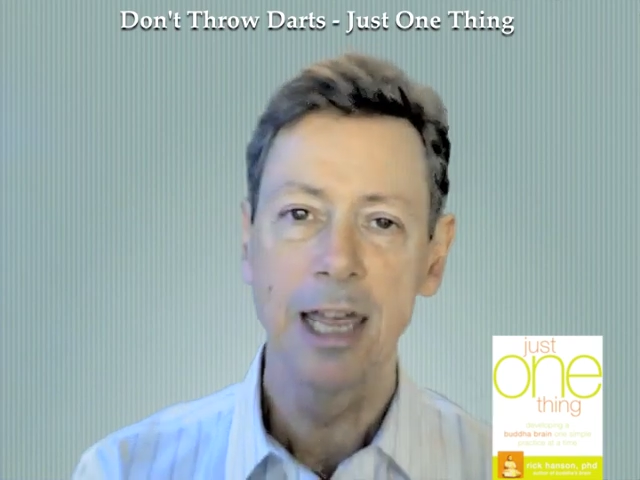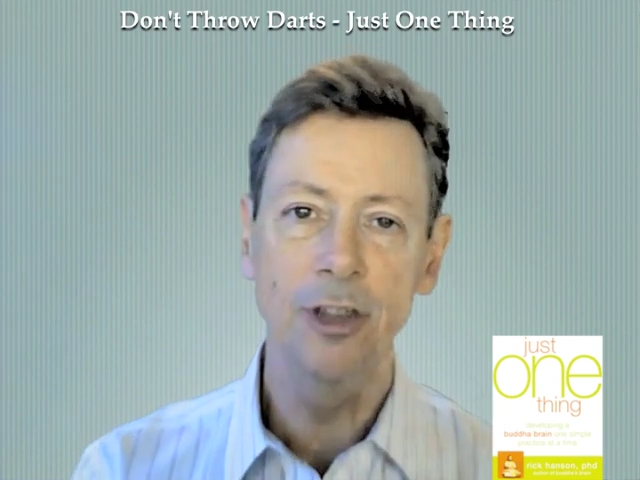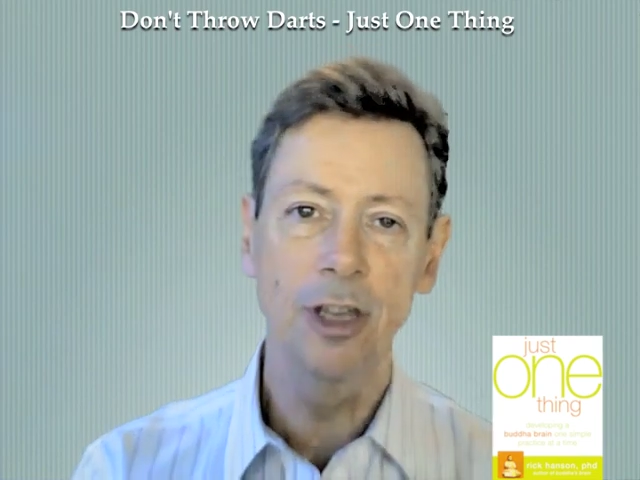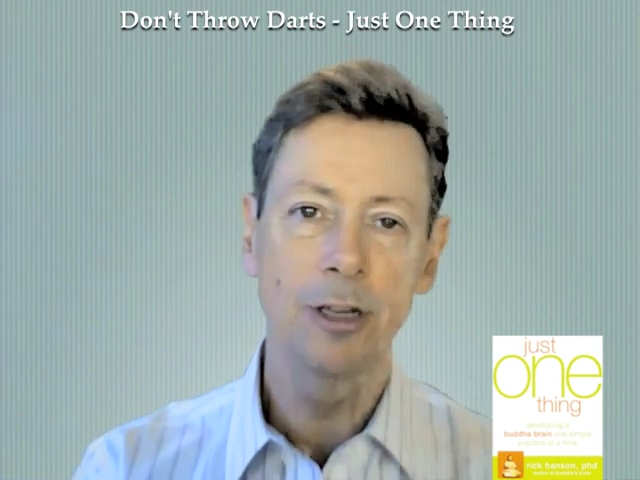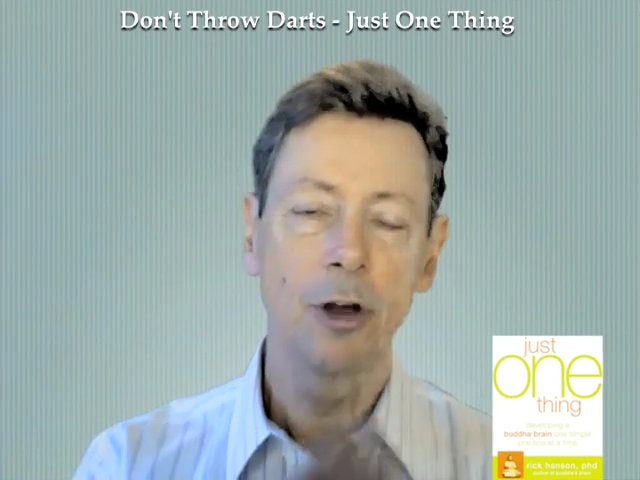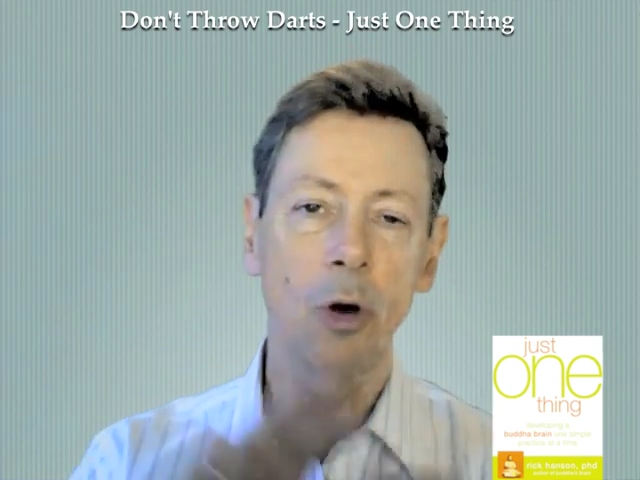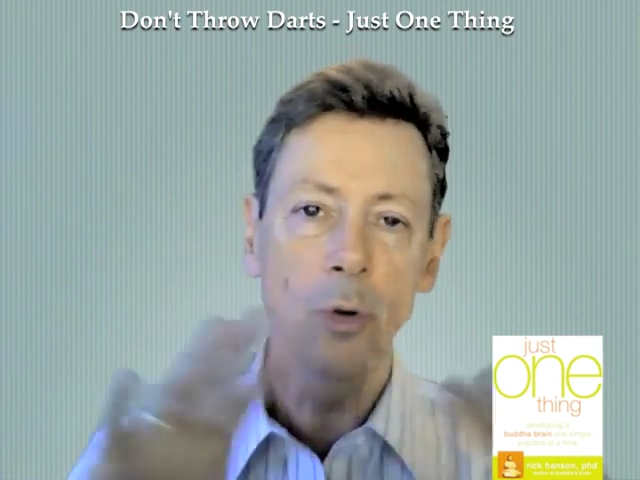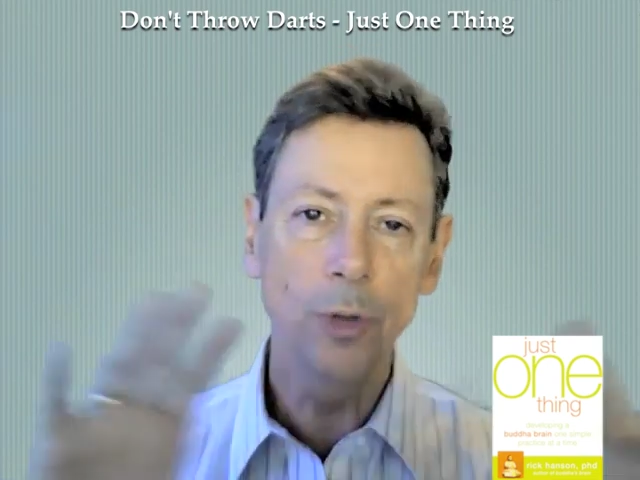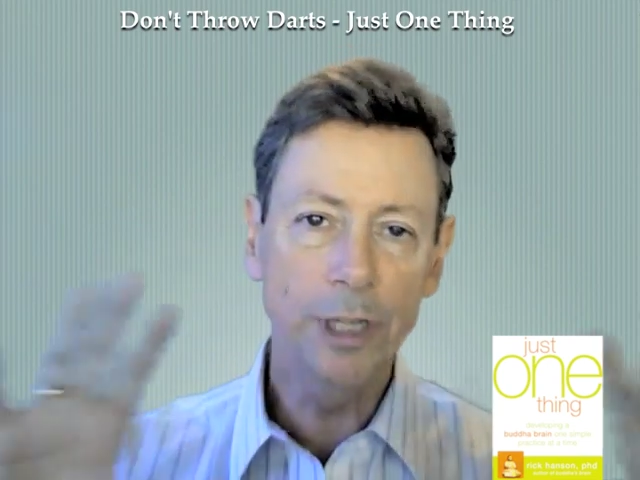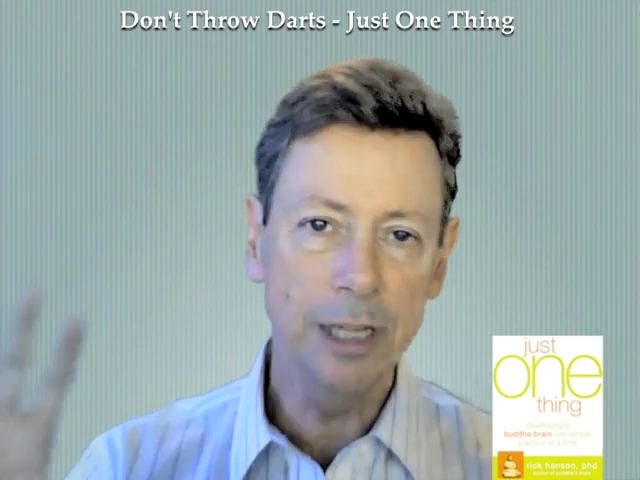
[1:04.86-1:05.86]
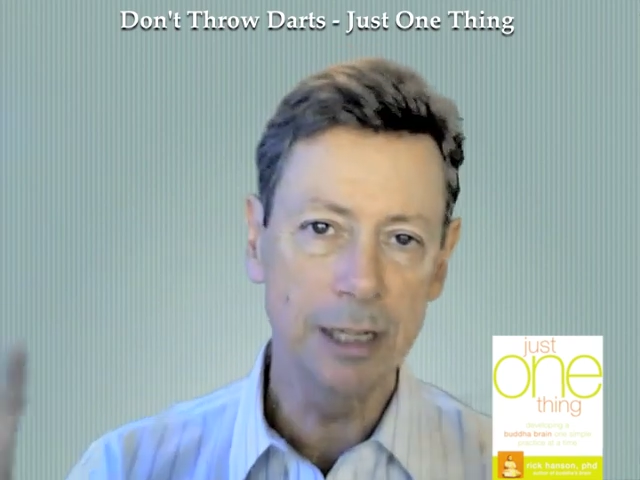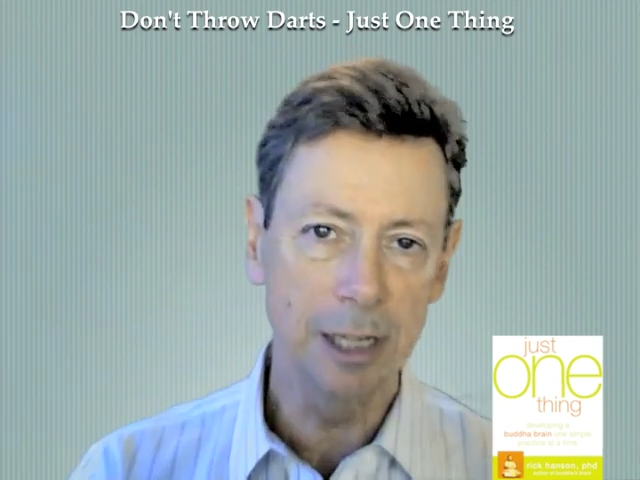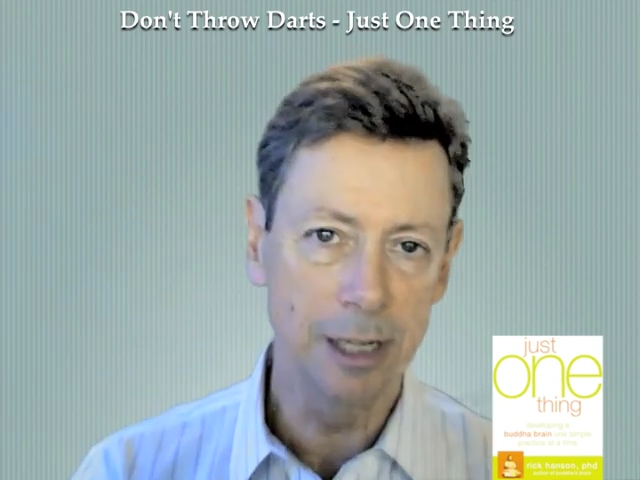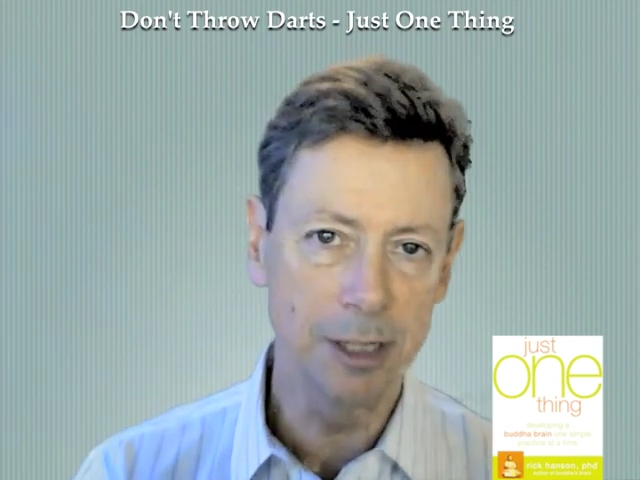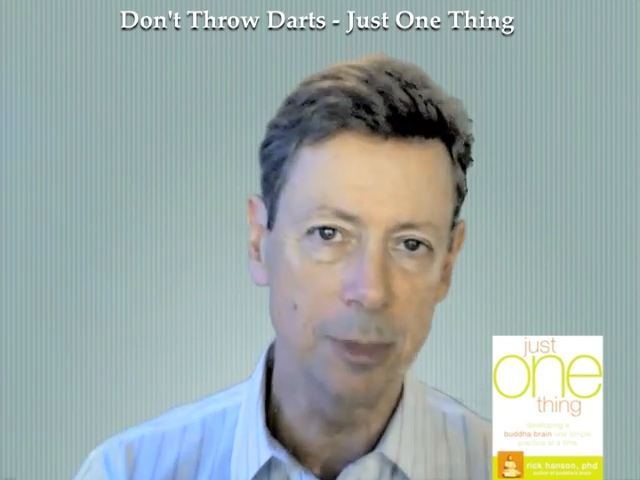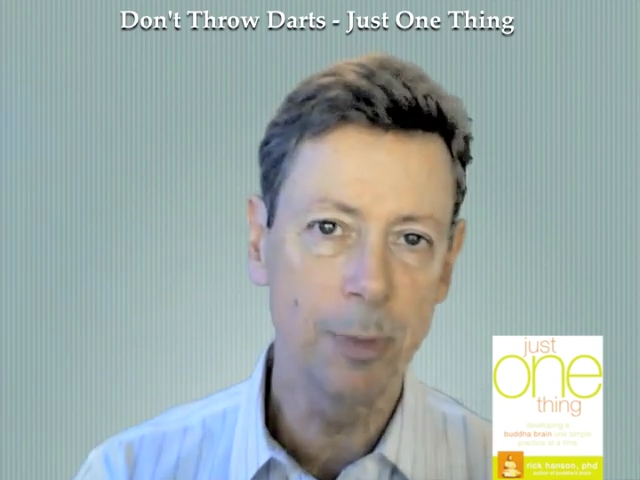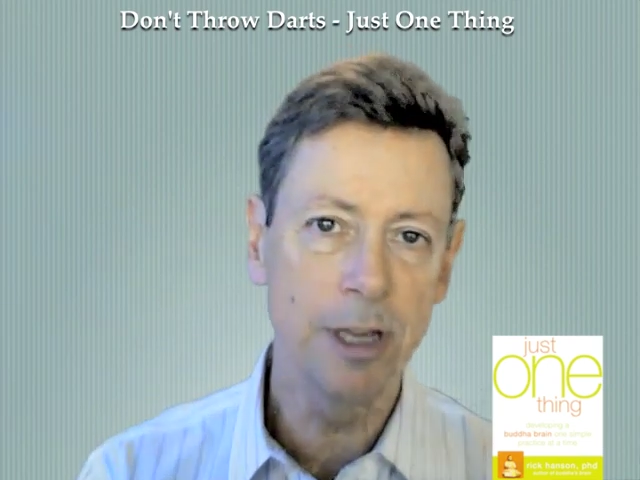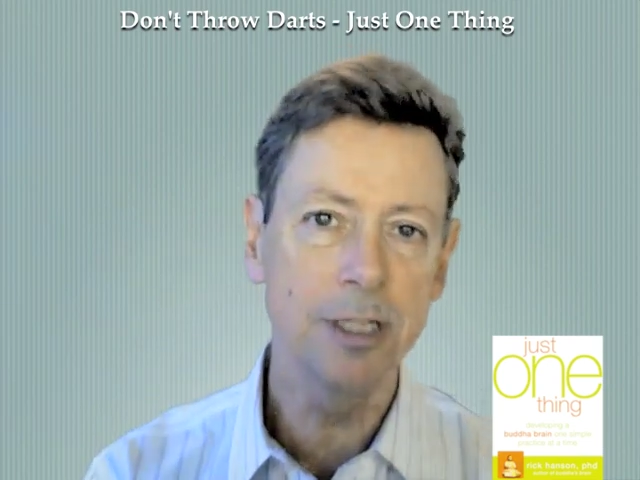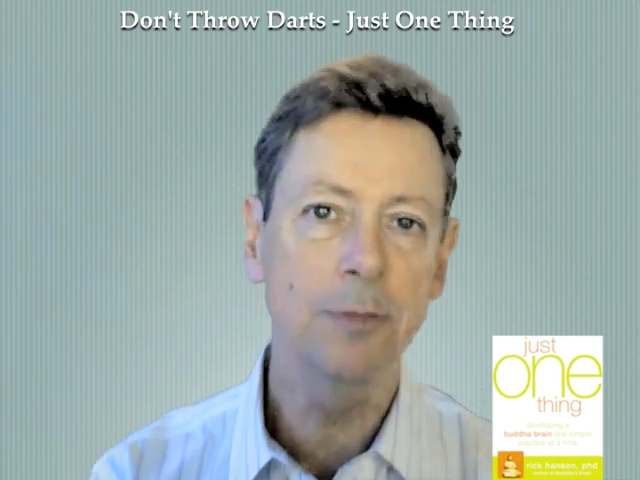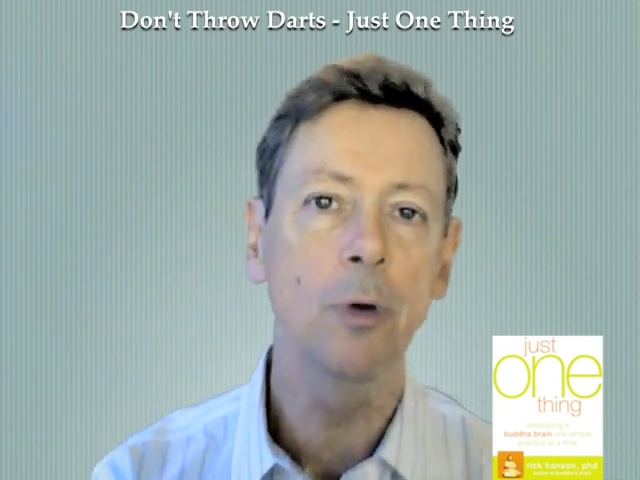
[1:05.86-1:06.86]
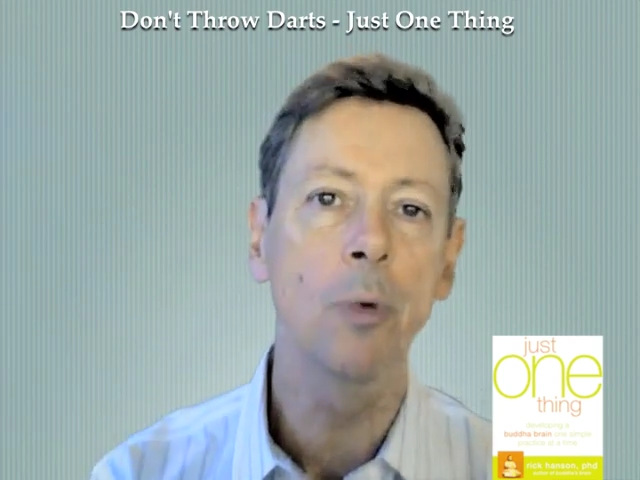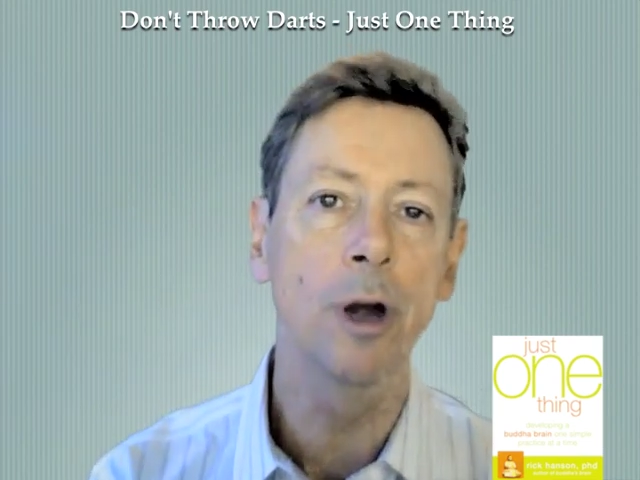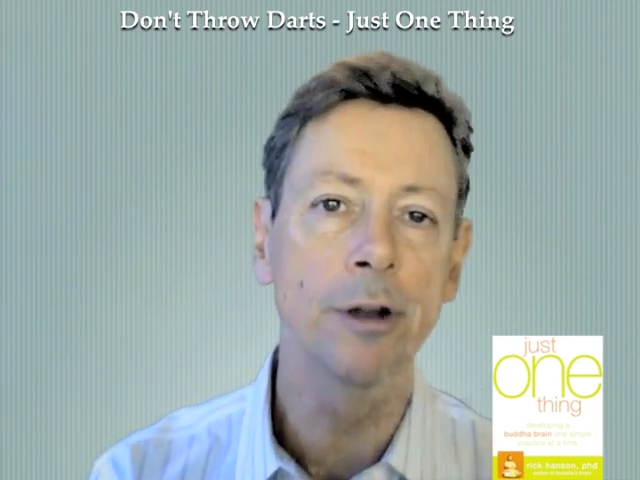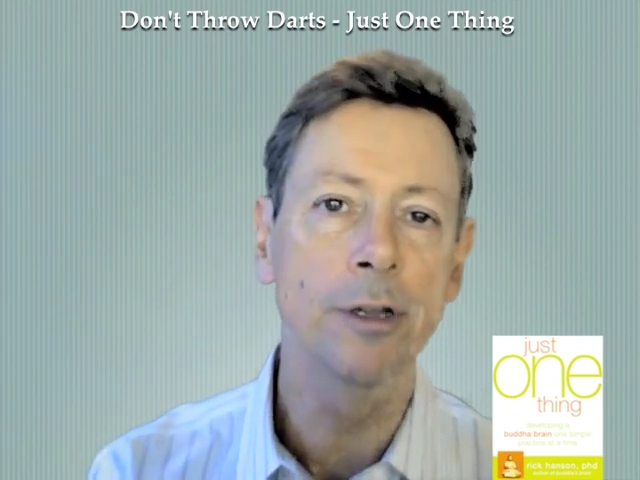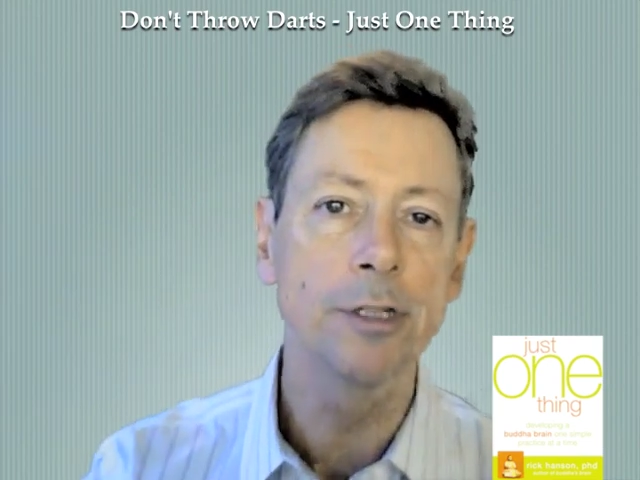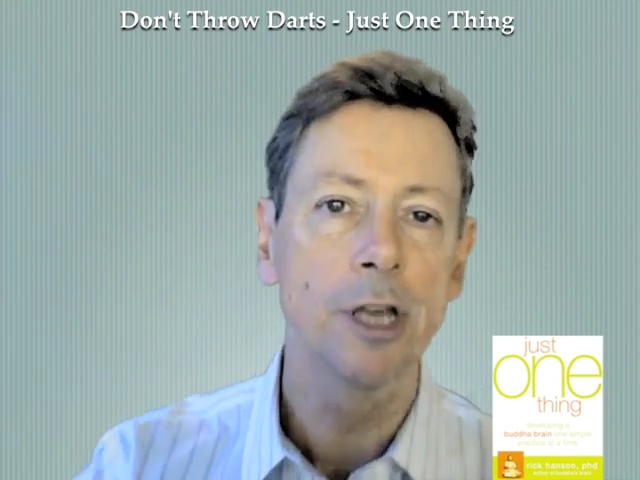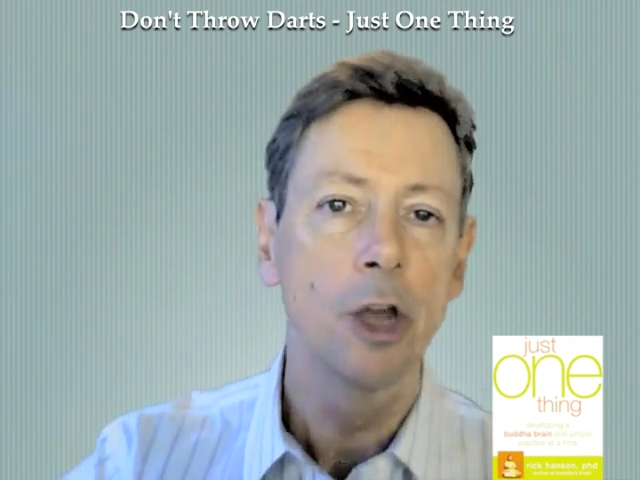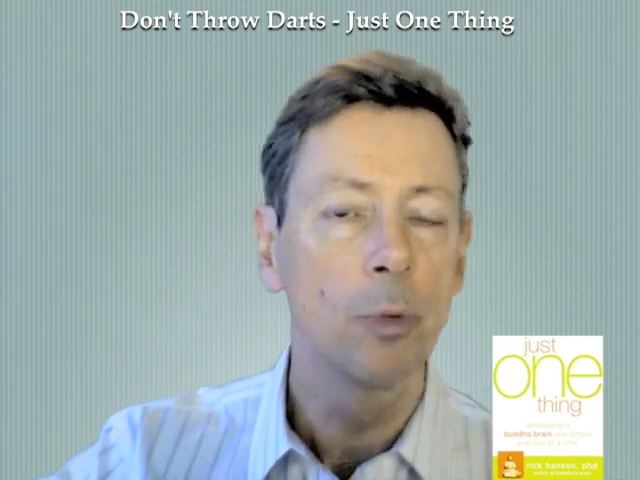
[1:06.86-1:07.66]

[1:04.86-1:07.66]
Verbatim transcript: and then holding it in a space of awareness